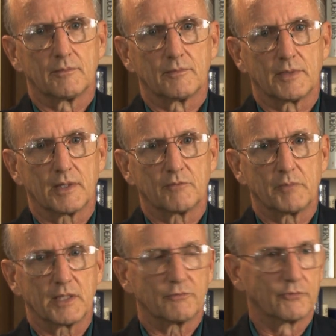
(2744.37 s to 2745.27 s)
They've
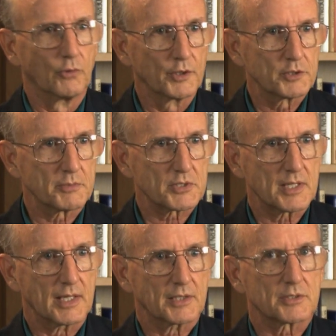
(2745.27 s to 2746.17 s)
made foolish
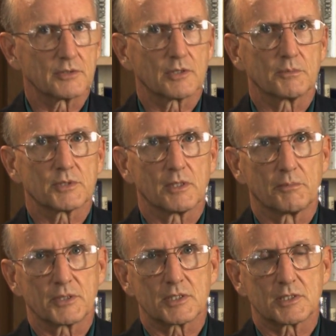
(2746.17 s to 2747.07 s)
mistakes in terms of their
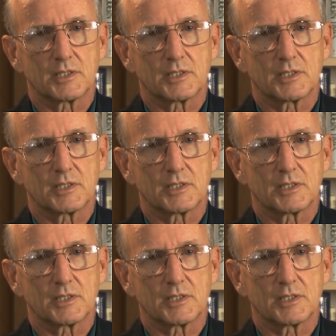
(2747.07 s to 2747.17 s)
business